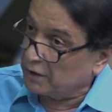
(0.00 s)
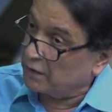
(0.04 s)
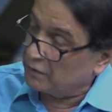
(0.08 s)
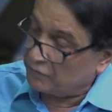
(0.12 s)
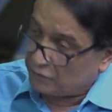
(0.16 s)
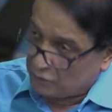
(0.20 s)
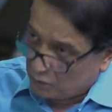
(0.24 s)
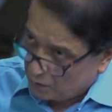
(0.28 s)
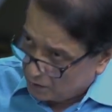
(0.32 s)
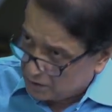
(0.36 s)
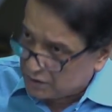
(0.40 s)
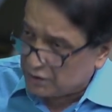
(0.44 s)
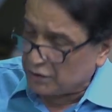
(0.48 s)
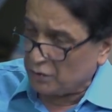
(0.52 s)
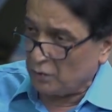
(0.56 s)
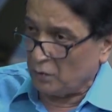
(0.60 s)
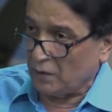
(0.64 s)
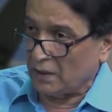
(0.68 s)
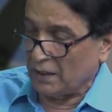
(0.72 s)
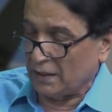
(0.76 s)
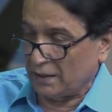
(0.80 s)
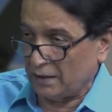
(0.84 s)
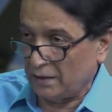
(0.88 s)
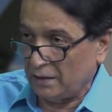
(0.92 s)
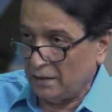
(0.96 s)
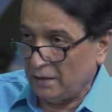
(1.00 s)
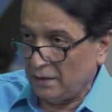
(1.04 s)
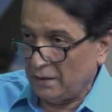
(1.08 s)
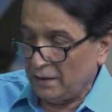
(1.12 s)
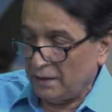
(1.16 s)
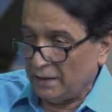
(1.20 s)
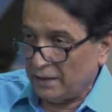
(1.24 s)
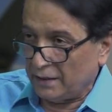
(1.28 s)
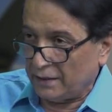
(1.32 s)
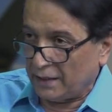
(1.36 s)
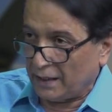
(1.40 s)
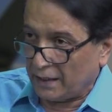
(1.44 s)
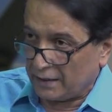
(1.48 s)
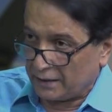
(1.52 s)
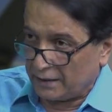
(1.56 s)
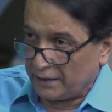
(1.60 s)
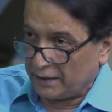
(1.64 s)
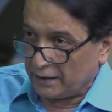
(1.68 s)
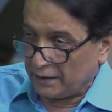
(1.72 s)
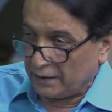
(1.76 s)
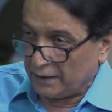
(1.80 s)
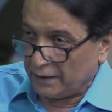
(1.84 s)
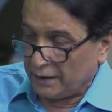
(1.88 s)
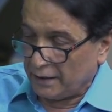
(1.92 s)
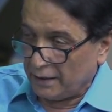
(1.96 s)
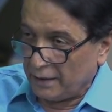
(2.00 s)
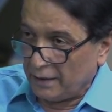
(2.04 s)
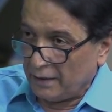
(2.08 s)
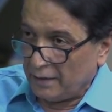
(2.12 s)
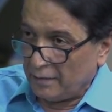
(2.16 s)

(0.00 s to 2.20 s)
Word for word: Of course you are, tactically.